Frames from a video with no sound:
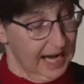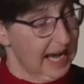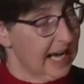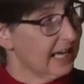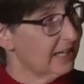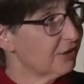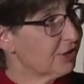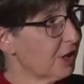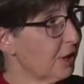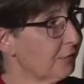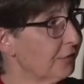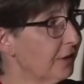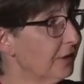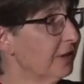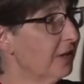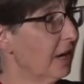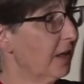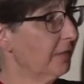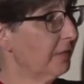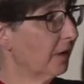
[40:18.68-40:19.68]
And so
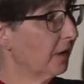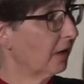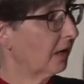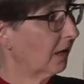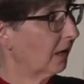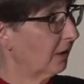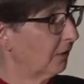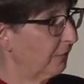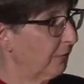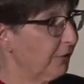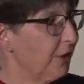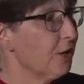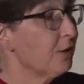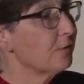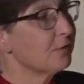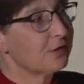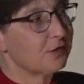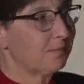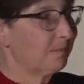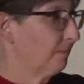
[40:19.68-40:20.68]
the, the
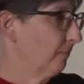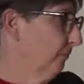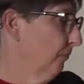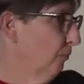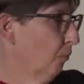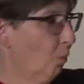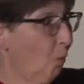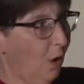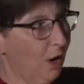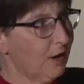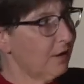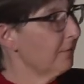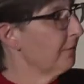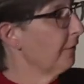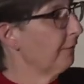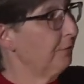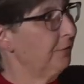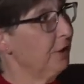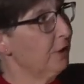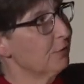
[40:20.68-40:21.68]
few word of
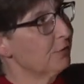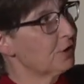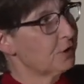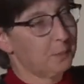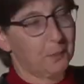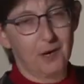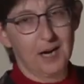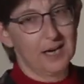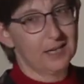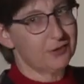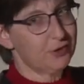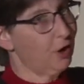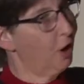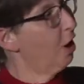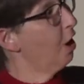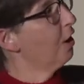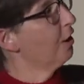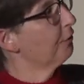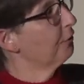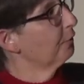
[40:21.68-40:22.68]
the feud spreads
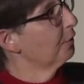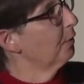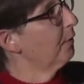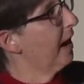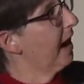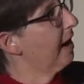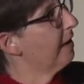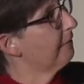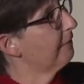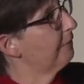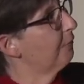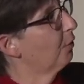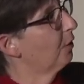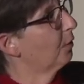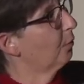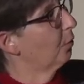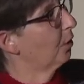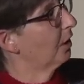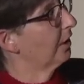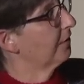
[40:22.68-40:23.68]
all throughout
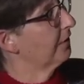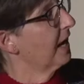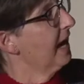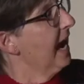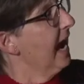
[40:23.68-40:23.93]
Fort Worth.